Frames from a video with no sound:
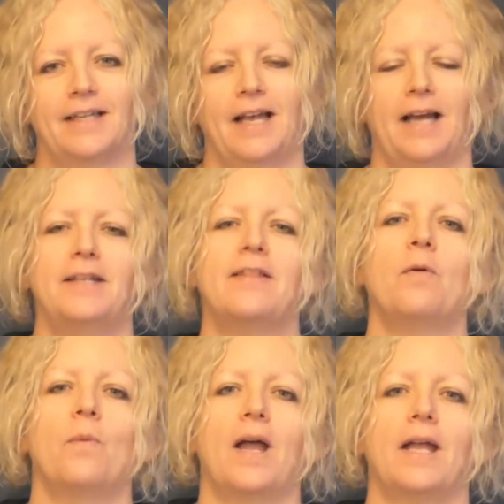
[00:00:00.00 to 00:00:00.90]
And in
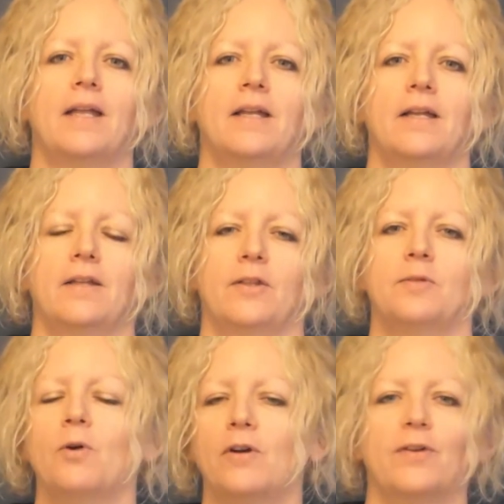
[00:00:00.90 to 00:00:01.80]
that way, there's
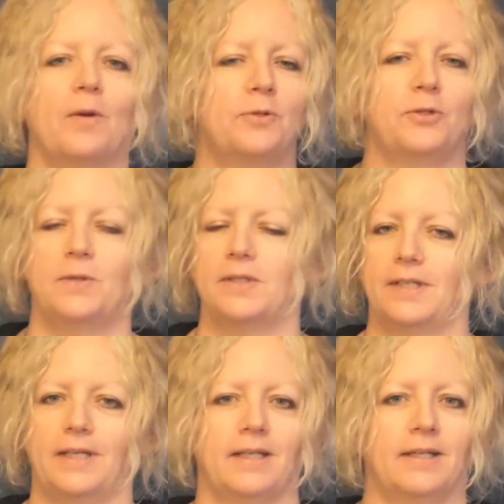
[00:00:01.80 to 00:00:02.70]
more of an
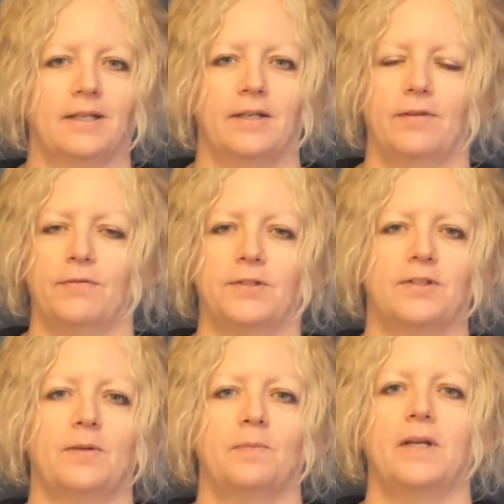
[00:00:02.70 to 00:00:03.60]
opportunity for
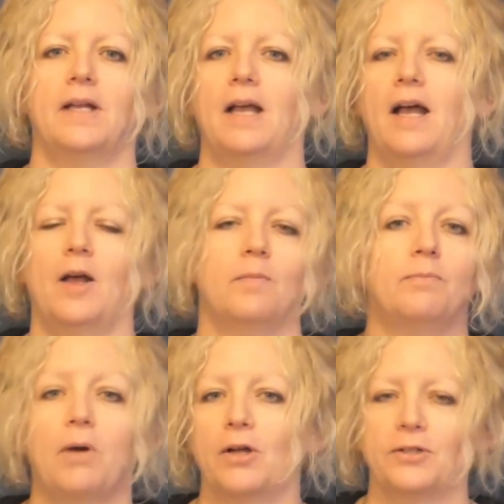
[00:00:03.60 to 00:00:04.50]
some
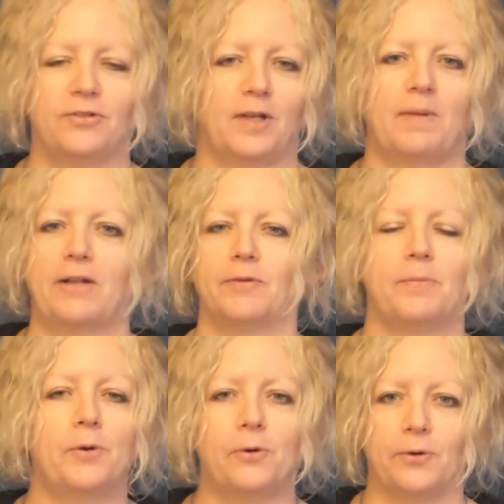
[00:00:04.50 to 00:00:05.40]
partnership and
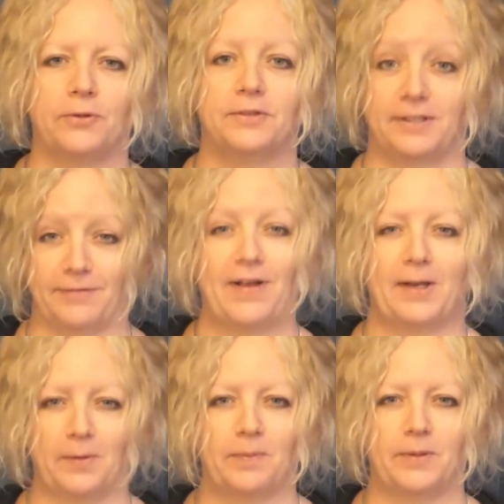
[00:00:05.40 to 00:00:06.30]
rapport to
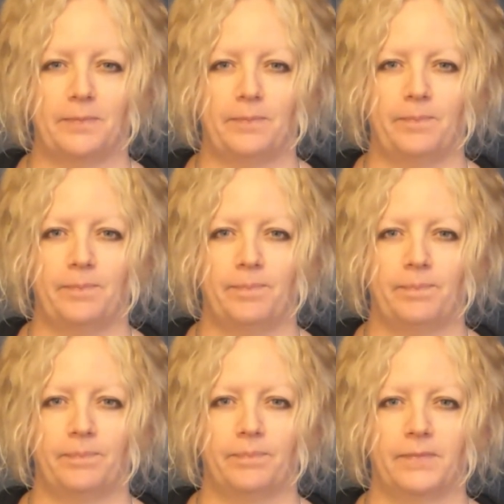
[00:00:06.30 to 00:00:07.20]
develop.
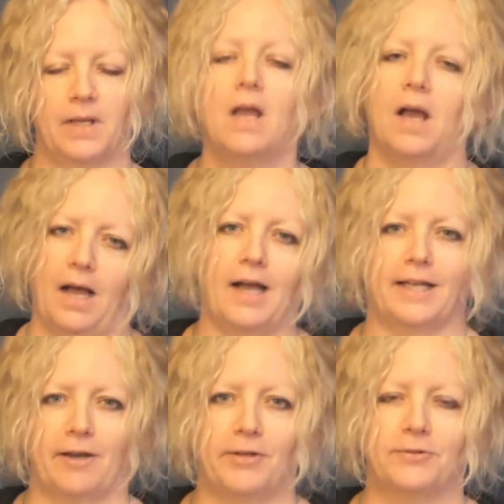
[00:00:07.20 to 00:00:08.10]
I
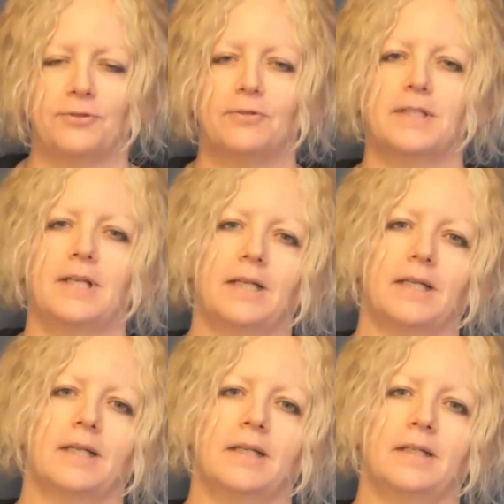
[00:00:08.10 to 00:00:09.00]
carry on
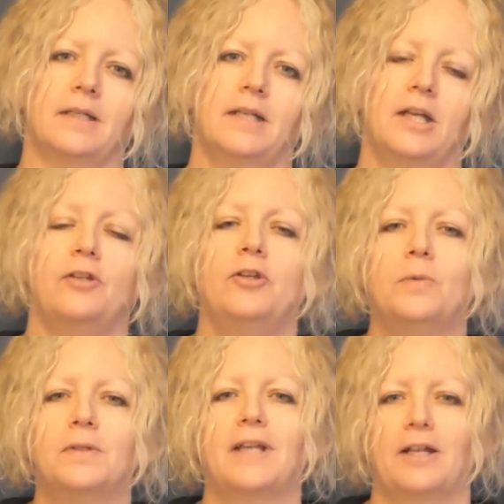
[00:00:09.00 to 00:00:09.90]
storytelling. You
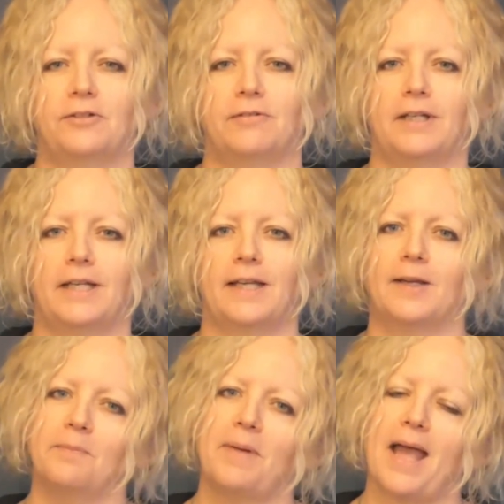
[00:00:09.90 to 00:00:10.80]
will naturally
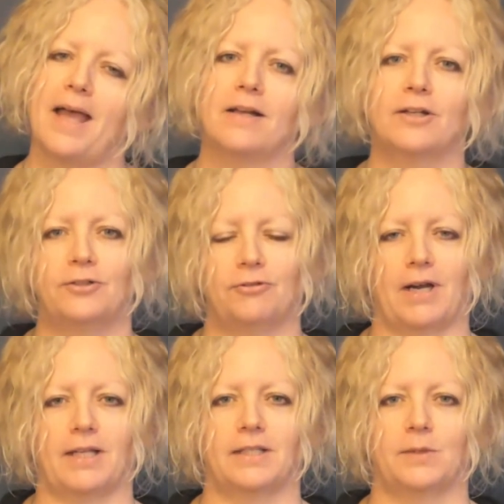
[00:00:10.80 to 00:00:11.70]
compare and
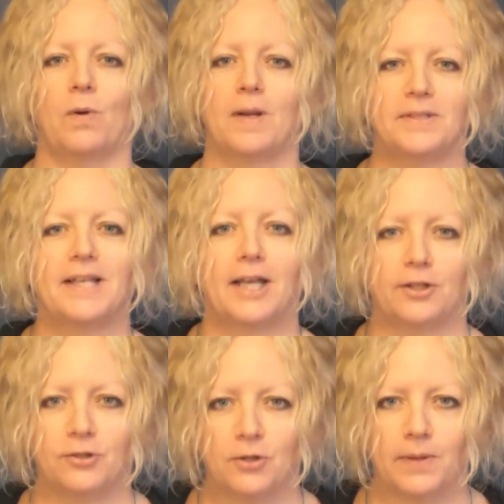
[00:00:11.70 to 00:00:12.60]
contrast what I'm saying
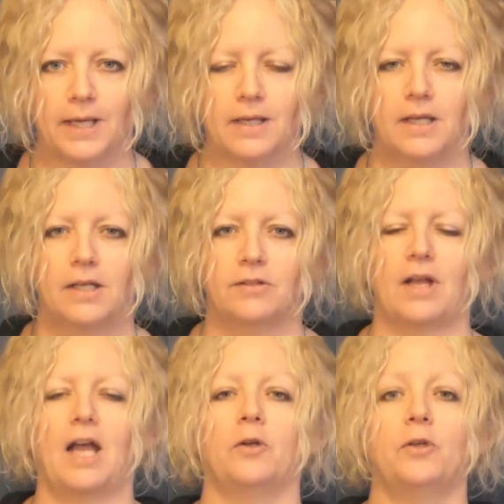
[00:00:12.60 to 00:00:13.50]
and doing
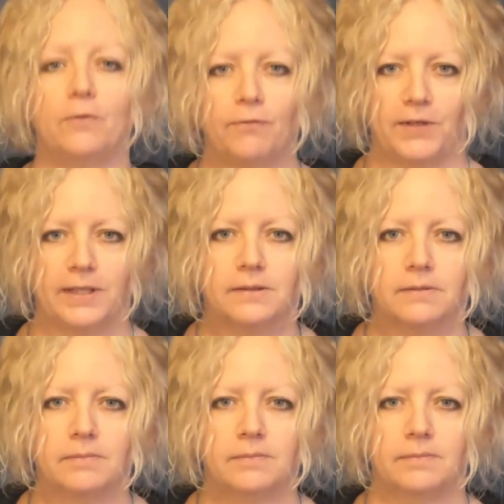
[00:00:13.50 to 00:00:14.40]
to how you feel,